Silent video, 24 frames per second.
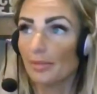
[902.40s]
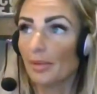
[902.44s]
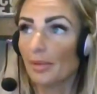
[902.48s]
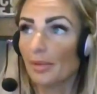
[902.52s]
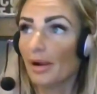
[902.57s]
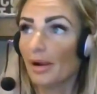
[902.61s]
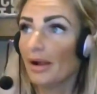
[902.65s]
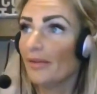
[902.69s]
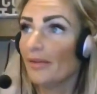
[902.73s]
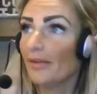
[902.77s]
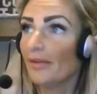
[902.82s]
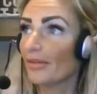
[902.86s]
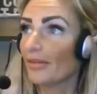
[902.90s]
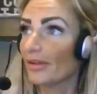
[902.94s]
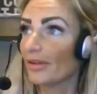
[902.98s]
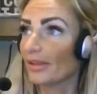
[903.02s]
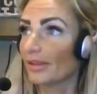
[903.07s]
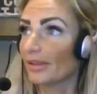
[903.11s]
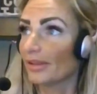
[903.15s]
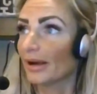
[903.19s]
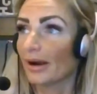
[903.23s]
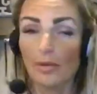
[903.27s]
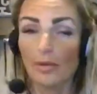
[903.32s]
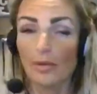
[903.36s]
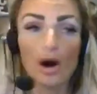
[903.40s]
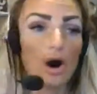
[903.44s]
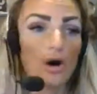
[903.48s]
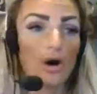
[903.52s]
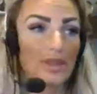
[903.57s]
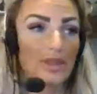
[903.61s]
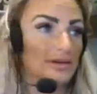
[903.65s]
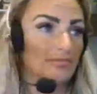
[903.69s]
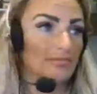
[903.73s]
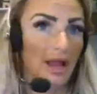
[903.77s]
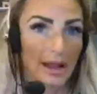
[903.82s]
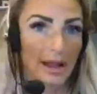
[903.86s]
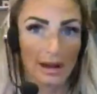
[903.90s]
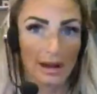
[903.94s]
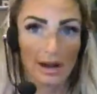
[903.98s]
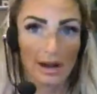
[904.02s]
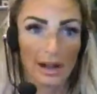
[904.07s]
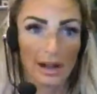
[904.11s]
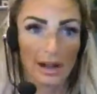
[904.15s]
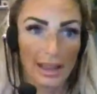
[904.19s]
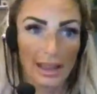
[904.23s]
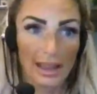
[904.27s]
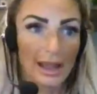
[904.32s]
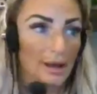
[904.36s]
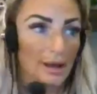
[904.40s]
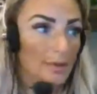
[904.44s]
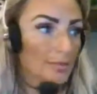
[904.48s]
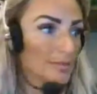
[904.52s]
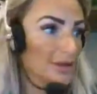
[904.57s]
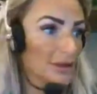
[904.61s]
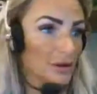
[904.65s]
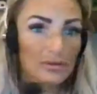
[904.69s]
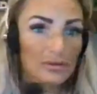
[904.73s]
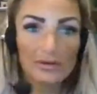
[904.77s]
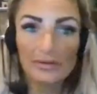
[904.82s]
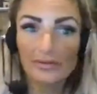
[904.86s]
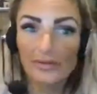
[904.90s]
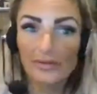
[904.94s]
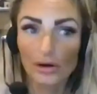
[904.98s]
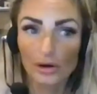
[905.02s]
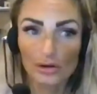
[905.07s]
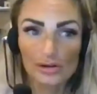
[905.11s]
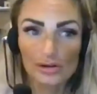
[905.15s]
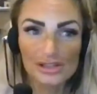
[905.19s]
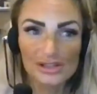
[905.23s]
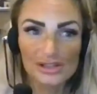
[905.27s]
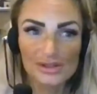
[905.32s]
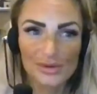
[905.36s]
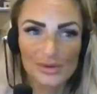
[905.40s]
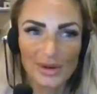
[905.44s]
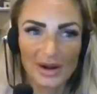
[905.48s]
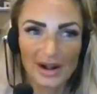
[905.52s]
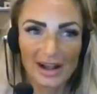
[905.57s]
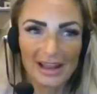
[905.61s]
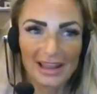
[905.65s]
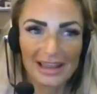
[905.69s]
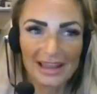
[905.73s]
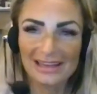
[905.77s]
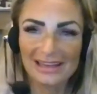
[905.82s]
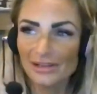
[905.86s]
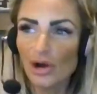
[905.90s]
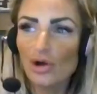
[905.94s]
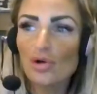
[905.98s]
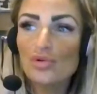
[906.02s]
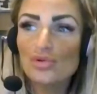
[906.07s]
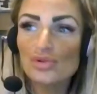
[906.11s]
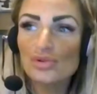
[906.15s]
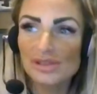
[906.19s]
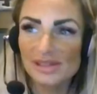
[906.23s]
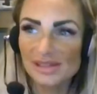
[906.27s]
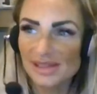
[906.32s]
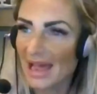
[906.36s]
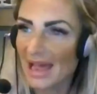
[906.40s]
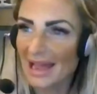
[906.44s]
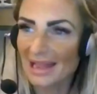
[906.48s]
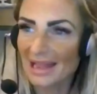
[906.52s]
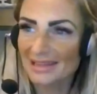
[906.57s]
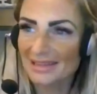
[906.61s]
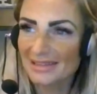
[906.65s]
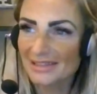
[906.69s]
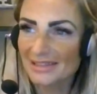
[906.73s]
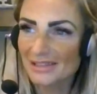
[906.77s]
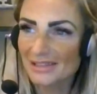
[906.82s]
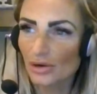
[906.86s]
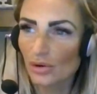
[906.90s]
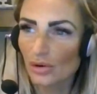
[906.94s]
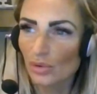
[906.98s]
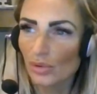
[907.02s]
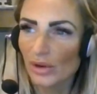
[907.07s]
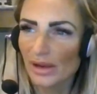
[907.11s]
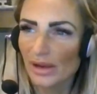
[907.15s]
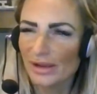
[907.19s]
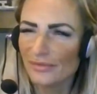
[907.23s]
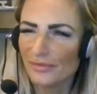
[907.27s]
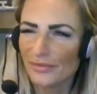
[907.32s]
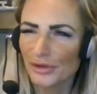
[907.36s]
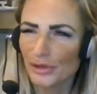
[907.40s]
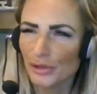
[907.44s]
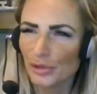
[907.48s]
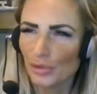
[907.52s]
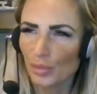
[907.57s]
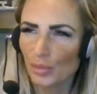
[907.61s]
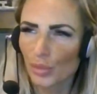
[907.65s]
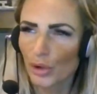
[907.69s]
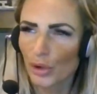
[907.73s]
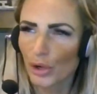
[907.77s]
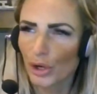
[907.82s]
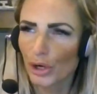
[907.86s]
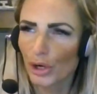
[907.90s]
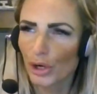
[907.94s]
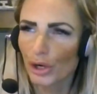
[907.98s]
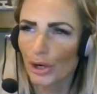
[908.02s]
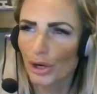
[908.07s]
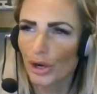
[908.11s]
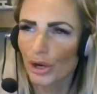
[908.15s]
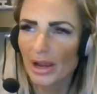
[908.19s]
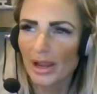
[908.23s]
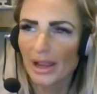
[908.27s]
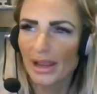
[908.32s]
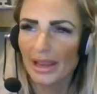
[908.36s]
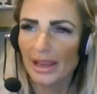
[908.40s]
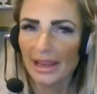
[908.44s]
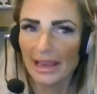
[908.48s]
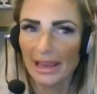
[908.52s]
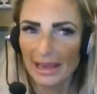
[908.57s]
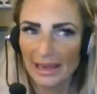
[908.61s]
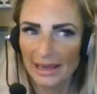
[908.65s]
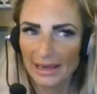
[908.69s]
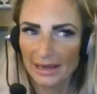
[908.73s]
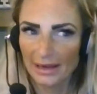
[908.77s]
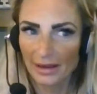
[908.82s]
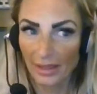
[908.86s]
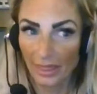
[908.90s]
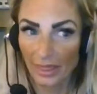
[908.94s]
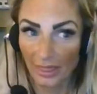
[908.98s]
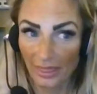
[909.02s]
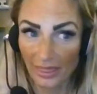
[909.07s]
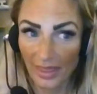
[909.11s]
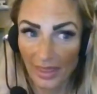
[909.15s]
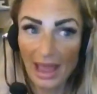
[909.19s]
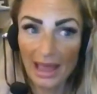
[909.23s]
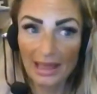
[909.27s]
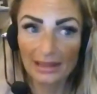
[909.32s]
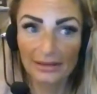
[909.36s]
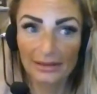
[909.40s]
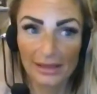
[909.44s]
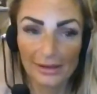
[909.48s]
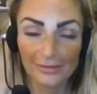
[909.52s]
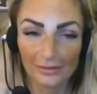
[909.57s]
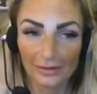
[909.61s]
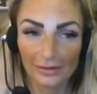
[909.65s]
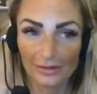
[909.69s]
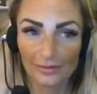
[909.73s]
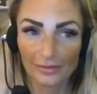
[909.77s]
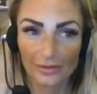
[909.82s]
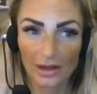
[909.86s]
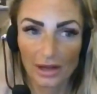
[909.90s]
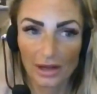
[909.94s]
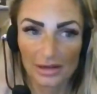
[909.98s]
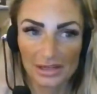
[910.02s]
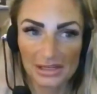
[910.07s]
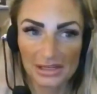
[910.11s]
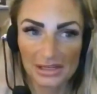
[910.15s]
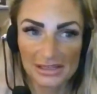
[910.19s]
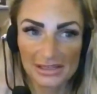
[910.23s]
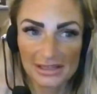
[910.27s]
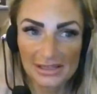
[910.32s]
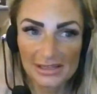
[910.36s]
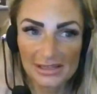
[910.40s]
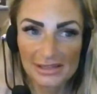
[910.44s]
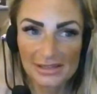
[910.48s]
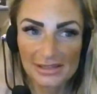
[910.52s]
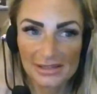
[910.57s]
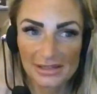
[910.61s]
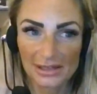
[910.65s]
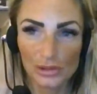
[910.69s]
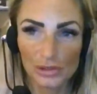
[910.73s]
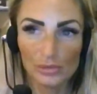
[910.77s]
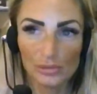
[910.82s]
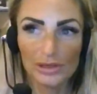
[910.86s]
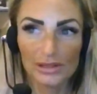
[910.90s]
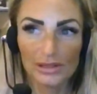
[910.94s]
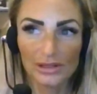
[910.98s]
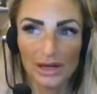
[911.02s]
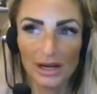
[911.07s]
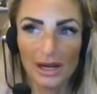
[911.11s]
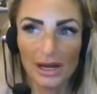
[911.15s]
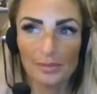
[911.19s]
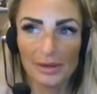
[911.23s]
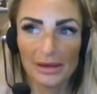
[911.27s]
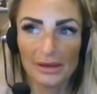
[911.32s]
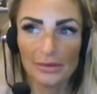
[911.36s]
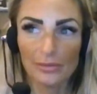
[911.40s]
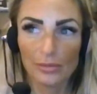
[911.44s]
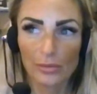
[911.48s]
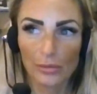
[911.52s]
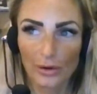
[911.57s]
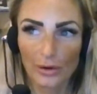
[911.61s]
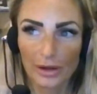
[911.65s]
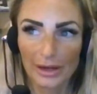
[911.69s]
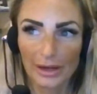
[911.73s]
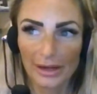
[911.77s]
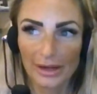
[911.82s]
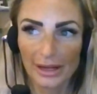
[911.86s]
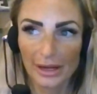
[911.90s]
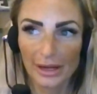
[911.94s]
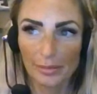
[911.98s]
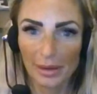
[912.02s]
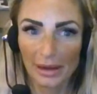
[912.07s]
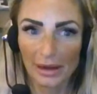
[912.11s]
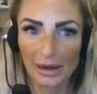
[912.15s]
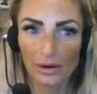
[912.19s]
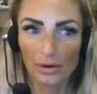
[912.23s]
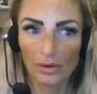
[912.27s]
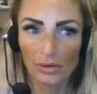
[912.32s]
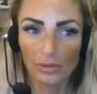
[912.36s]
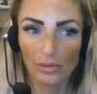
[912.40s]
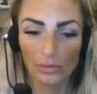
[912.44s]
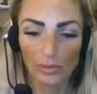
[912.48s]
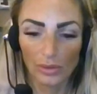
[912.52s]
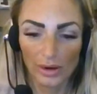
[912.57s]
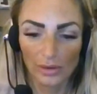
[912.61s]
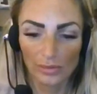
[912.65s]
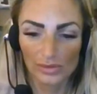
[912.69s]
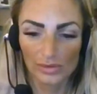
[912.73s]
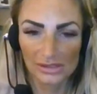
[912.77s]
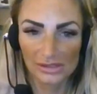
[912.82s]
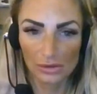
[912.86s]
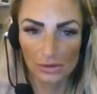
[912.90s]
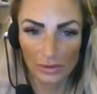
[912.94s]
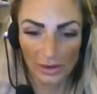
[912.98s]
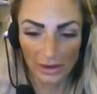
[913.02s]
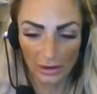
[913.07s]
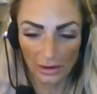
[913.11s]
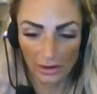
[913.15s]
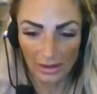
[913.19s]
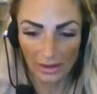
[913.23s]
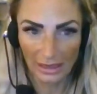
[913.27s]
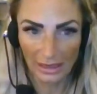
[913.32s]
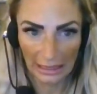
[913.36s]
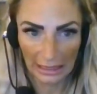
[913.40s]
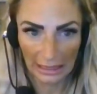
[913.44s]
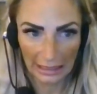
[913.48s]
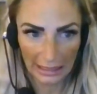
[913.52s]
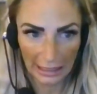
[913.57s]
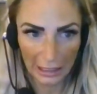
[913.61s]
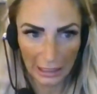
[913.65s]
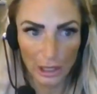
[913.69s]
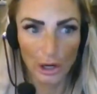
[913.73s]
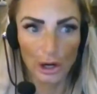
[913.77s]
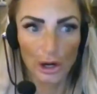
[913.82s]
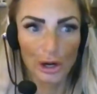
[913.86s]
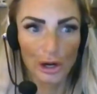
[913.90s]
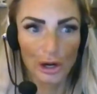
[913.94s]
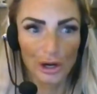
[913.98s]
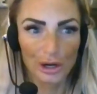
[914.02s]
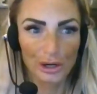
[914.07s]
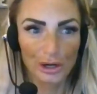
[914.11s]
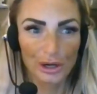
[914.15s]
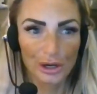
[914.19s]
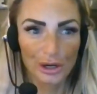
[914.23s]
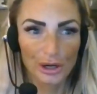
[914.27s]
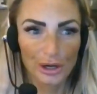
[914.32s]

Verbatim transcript: I'm everything, I'm all that I am the universe, right? It knows that. So if you were in that level of consciousness, you would not be worried about what was going on here.